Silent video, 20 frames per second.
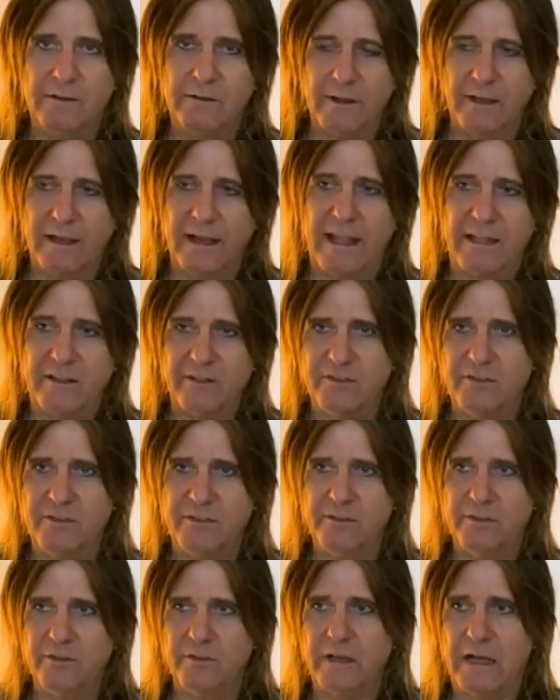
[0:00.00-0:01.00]
The last
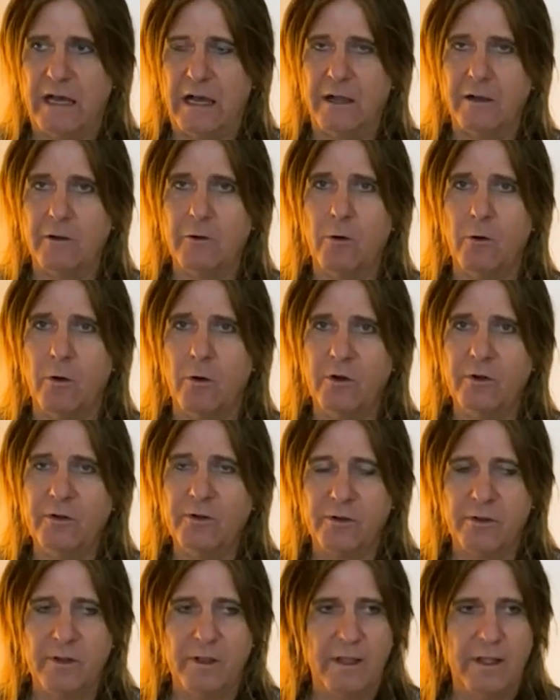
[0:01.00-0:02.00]
encore,
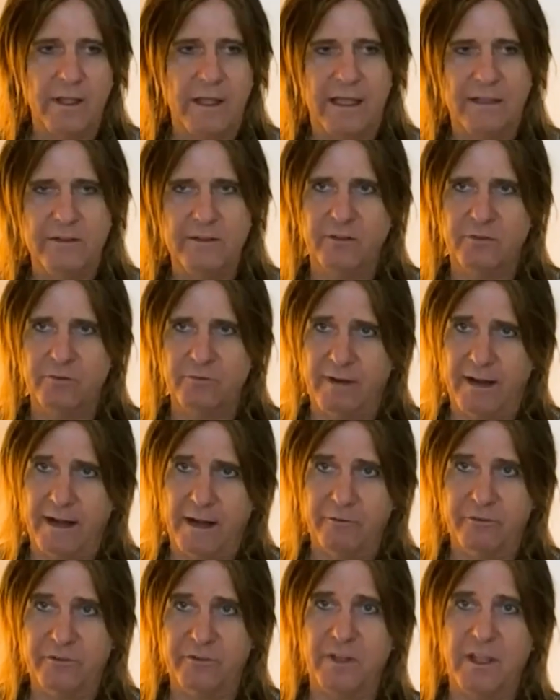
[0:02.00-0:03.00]
and just run
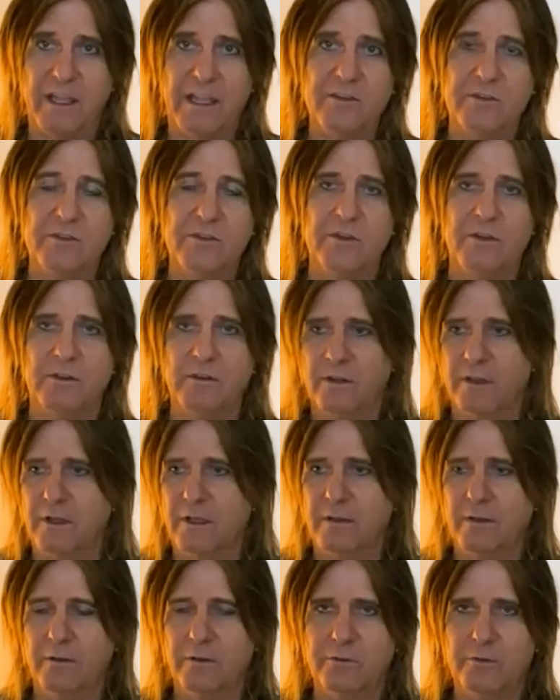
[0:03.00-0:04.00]
off stage.
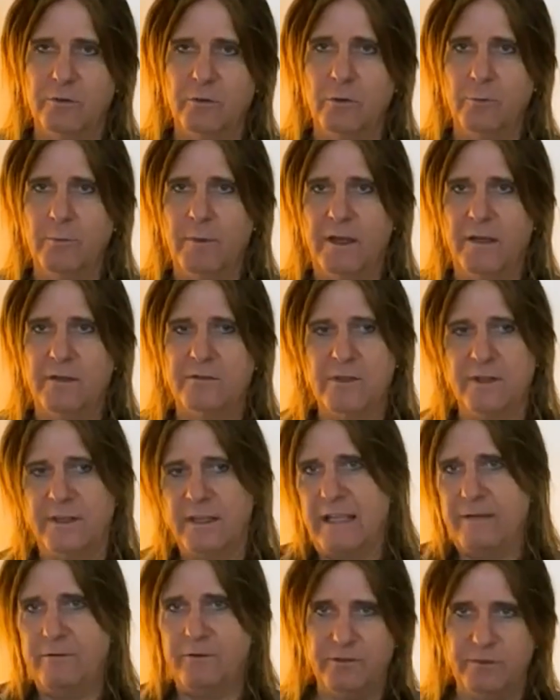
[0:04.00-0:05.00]
And this tour manager
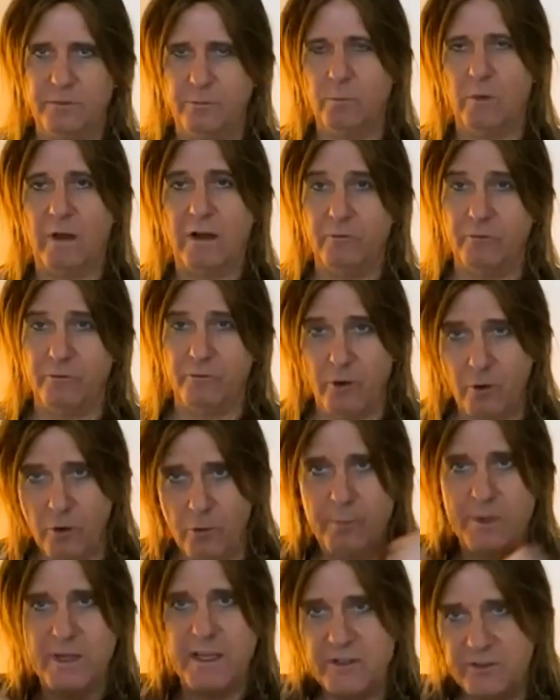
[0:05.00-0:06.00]
gave us one
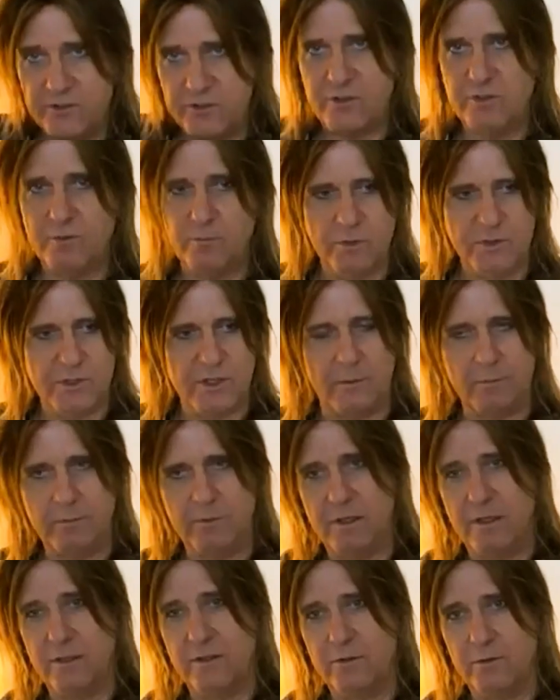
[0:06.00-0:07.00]
robe each. We jumped
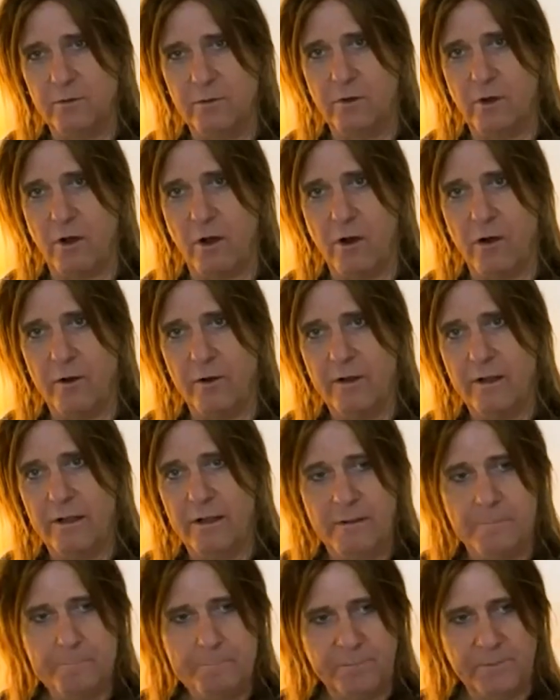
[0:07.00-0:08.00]
into a car
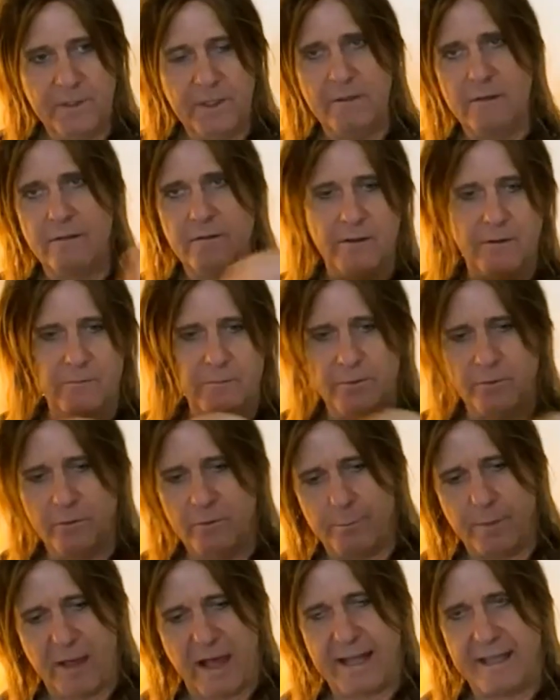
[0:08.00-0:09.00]
through the
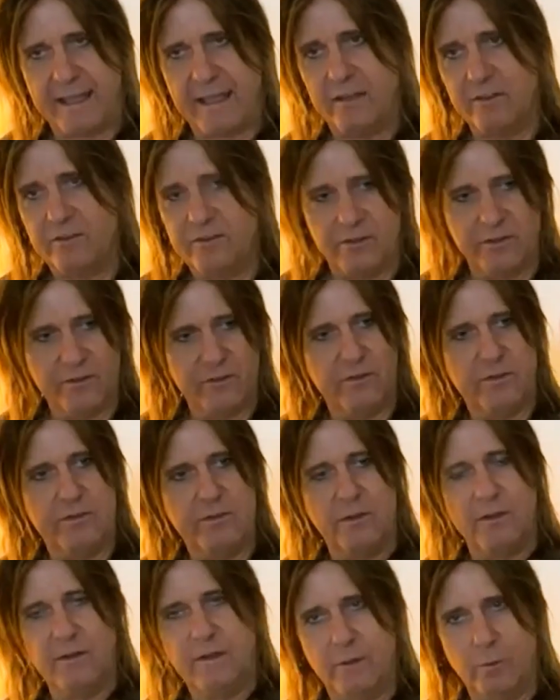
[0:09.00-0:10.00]
back entrance
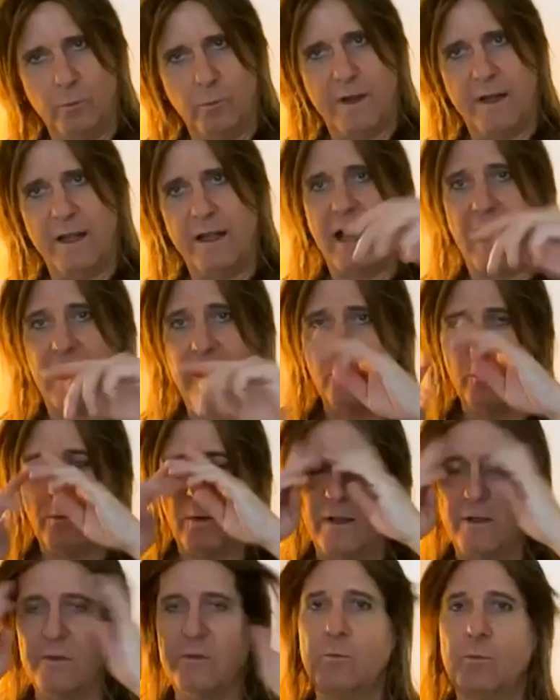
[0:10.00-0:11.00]
and away.
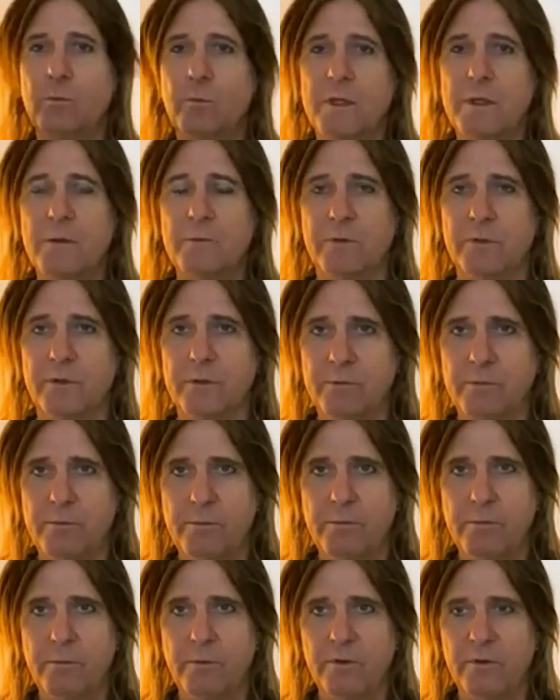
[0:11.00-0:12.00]
Otherwise, we were
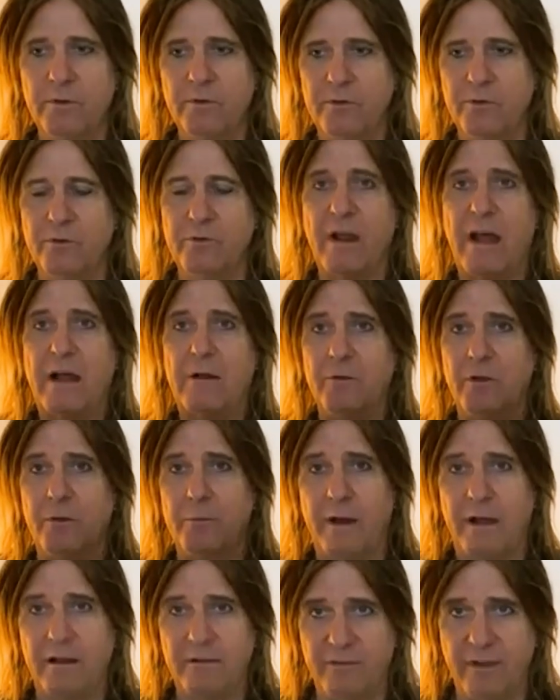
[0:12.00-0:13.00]
surrounded
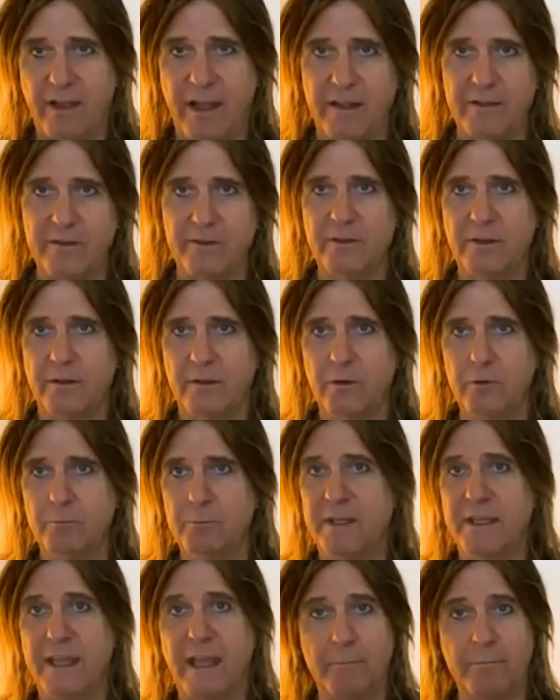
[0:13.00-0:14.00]
by fans and could
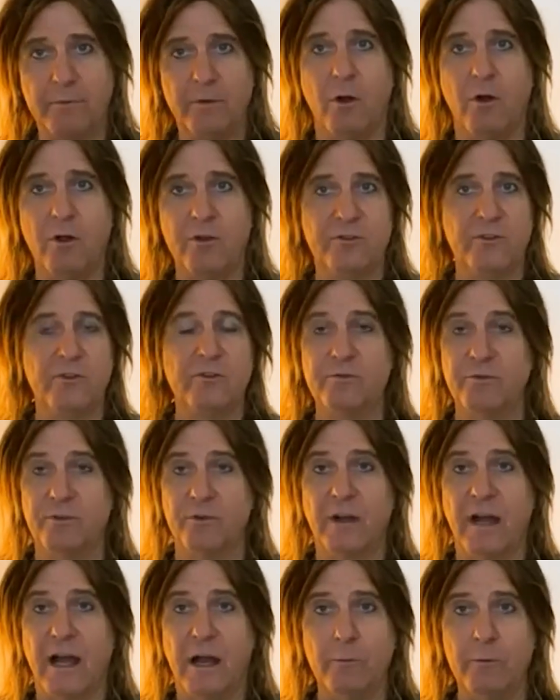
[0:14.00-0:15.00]
be kept hostage
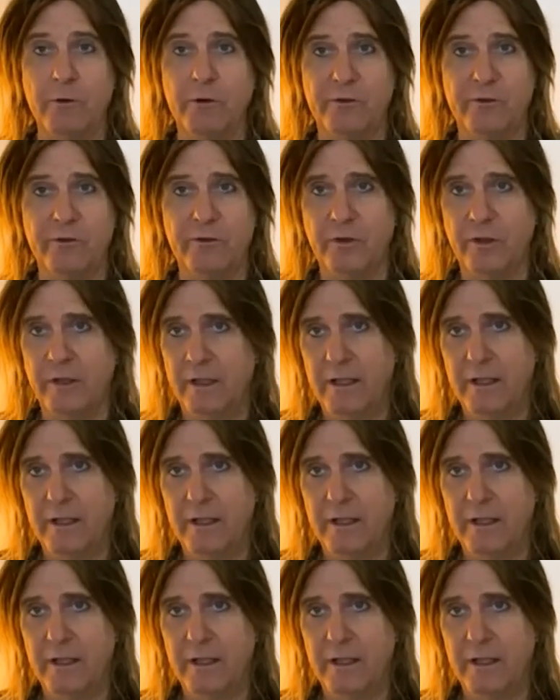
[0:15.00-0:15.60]
for hours.